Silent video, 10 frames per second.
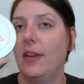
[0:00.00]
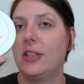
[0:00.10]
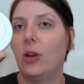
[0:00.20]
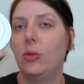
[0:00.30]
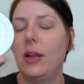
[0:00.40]
it.
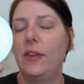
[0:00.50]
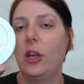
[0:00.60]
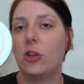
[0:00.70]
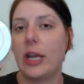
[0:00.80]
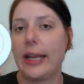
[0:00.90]
So definitely
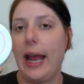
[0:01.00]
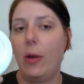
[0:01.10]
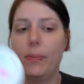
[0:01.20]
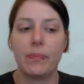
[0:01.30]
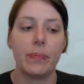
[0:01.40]
go check it
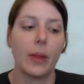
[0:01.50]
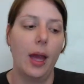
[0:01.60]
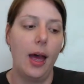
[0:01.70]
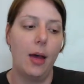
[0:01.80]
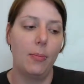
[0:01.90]
out.
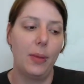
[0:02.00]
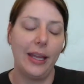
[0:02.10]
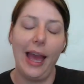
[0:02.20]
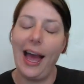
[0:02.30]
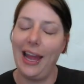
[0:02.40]
Um, but
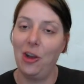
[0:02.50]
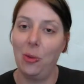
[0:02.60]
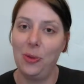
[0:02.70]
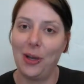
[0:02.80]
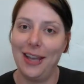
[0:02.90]
yeah, I
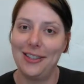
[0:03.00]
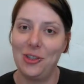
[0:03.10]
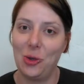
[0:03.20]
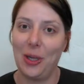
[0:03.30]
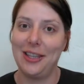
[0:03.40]
hope you guys
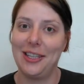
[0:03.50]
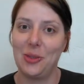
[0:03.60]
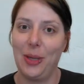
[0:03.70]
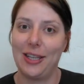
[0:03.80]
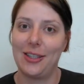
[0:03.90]
enjoyed
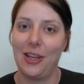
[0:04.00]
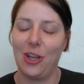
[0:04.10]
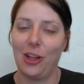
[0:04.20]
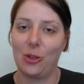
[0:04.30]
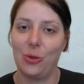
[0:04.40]
this week's
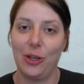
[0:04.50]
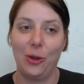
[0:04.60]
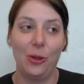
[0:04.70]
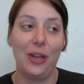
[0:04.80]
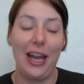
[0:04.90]
Dollar Tree
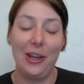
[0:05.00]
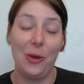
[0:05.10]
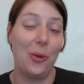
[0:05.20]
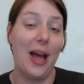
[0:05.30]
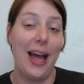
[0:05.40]
Gold. I
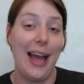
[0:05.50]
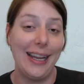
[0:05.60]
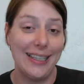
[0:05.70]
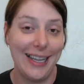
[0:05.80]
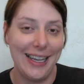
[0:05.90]
know
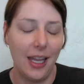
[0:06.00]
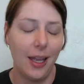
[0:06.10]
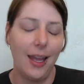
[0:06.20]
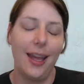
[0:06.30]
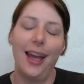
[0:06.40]
I did.
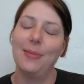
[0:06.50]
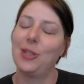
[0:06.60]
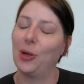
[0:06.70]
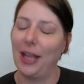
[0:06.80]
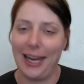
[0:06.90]

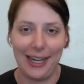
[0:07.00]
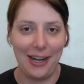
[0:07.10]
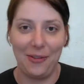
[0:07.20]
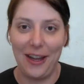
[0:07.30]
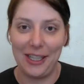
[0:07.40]
So glad I got
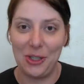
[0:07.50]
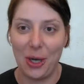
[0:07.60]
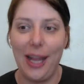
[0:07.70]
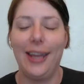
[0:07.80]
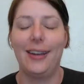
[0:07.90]
to finally
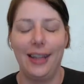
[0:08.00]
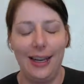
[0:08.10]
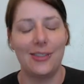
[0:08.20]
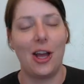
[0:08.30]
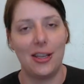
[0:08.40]
try it.
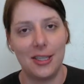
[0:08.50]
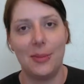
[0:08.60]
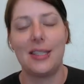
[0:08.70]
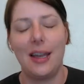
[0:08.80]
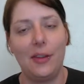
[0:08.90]
It is awesome.
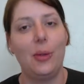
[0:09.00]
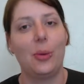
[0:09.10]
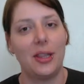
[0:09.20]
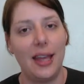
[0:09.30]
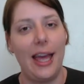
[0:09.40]
It's definitely
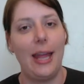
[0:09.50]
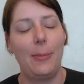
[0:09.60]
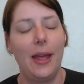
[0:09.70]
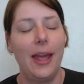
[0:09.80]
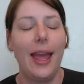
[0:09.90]
worth the hype.
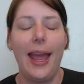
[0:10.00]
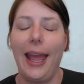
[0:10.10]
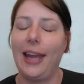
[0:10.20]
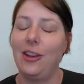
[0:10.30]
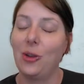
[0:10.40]

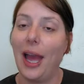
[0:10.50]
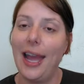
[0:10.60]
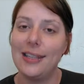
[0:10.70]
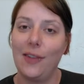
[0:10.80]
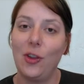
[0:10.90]
And you
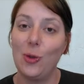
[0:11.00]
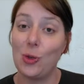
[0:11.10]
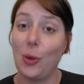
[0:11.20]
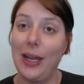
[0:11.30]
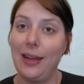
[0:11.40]
guys, if you
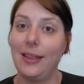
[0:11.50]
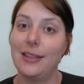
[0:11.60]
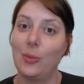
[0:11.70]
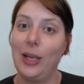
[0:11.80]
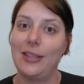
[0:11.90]
enjoyed
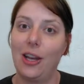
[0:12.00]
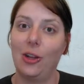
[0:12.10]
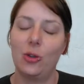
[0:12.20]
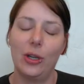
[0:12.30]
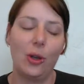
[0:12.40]
this week's
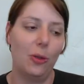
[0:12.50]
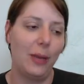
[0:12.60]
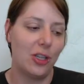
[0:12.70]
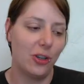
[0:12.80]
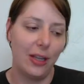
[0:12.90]
Dollar Tree Gold,
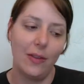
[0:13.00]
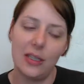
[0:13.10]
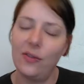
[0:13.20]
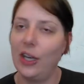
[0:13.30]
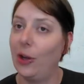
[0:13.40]
make sure you give
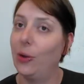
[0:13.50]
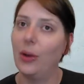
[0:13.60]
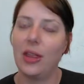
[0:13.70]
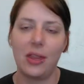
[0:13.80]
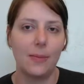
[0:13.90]
this video
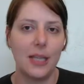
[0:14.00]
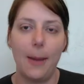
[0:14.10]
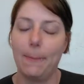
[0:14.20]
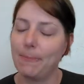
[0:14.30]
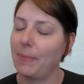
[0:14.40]
a thumbs
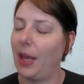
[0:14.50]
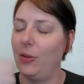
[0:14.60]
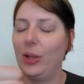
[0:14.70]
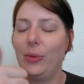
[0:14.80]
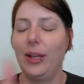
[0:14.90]
up.
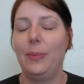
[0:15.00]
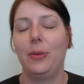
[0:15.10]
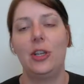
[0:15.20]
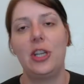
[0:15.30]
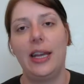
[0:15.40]
I'd really, really
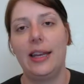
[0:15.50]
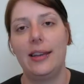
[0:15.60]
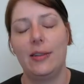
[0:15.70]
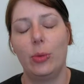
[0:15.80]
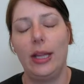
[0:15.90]
appreciate it.
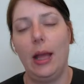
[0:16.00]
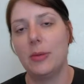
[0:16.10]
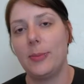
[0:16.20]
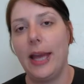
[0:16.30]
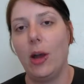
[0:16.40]
It really
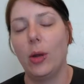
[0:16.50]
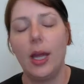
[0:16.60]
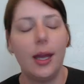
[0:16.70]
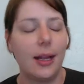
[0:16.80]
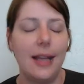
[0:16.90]
helps me out.
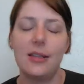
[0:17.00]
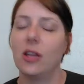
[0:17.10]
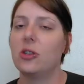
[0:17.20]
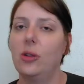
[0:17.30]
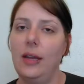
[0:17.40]
Guys,
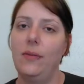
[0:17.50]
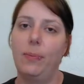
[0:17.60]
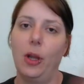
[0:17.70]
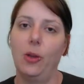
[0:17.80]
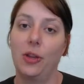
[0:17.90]
also leave
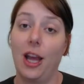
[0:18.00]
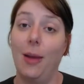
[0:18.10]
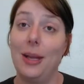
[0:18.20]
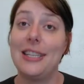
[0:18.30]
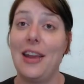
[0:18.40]
below in the
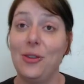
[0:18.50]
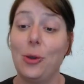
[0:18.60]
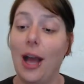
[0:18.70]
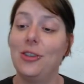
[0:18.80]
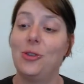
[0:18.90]
comments, have you
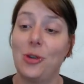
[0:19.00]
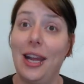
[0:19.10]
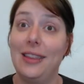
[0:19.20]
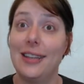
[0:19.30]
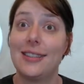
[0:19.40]
got to
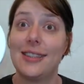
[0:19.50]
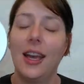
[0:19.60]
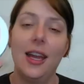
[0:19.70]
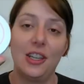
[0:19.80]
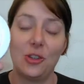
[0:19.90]
try this?
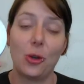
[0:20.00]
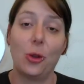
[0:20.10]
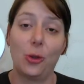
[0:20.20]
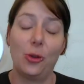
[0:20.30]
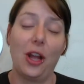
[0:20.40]
Does your
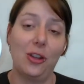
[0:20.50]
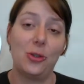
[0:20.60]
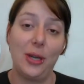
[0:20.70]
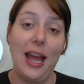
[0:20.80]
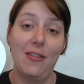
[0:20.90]
local Dollar
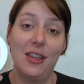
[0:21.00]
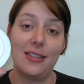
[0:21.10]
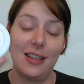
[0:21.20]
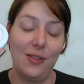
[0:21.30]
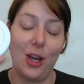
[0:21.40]
Tree have
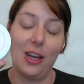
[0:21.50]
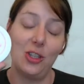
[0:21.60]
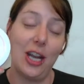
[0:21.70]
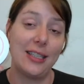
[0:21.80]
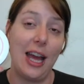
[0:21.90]
this? Have you gone and
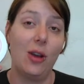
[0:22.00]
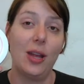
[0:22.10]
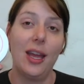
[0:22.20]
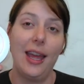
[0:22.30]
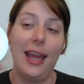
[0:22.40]
checked
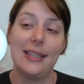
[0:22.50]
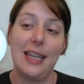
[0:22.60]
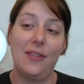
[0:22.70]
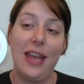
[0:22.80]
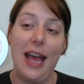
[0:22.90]
out and
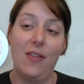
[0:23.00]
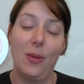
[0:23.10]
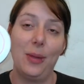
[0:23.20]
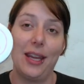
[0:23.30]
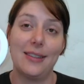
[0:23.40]
see if they have
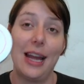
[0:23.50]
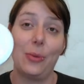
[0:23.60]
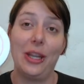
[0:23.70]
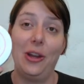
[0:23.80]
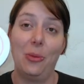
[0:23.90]
it? Because I
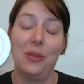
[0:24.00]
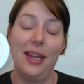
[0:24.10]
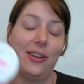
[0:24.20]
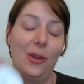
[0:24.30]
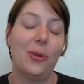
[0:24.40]
really hope
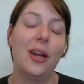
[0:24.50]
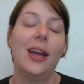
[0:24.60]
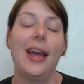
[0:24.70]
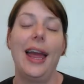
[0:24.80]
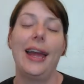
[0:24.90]
they do.
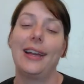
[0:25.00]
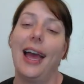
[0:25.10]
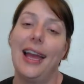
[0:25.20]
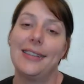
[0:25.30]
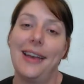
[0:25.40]
And
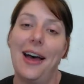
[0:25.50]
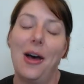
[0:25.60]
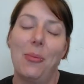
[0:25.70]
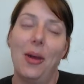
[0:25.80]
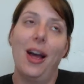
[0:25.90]
guys,
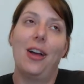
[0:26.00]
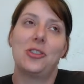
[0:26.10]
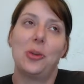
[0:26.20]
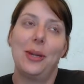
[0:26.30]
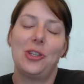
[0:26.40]
um,
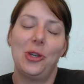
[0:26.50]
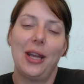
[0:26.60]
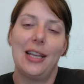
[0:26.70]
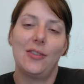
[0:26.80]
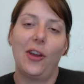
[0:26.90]
also make sure you
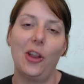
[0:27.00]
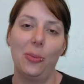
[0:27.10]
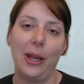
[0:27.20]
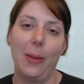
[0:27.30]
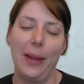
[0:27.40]
guys follow
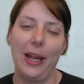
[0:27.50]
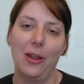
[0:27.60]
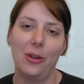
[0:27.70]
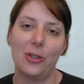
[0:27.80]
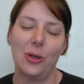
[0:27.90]
me on my
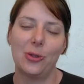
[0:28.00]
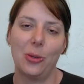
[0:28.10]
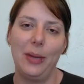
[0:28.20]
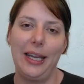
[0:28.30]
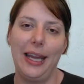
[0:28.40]
other
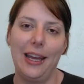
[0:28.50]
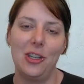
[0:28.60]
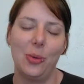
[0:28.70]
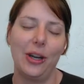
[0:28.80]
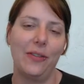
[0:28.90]
social media,
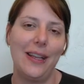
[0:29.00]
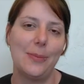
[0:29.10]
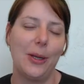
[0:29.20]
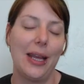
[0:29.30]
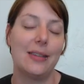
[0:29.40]
Twitter,
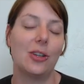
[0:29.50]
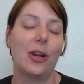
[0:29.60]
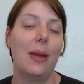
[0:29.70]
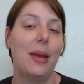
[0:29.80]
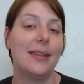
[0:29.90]
Facebook,
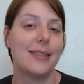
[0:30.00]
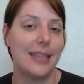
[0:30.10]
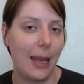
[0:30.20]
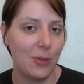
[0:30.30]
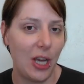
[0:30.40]
Instagram, and
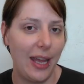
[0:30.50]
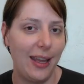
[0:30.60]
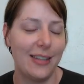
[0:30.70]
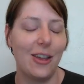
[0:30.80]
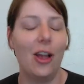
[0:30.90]
Snapchat.
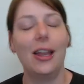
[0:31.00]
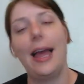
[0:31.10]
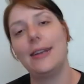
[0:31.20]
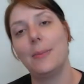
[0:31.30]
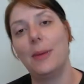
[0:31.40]
It's all
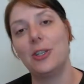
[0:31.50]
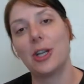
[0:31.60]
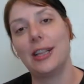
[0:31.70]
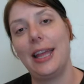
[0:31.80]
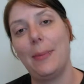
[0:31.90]
at
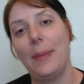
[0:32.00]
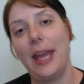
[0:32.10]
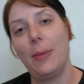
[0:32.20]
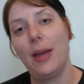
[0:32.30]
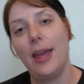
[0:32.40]
Budget Glam
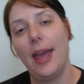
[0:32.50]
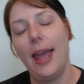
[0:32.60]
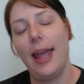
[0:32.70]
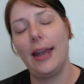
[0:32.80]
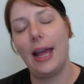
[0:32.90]
Babe.
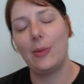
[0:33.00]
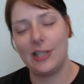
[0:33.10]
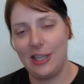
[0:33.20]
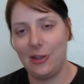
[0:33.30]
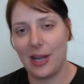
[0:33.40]
And I will
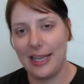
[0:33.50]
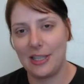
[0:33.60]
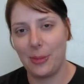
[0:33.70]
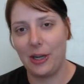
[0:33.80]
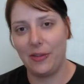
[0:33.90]
see you guys
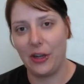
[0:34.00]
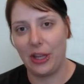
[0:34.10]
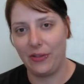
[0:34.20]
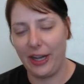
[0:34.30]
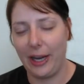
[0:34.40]
tomorrow for
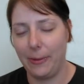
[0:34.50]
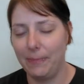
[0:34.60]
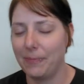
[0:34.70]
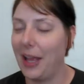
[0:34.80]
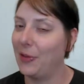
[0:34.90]
another video.
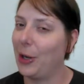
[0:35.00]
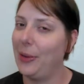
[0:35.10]
Have a great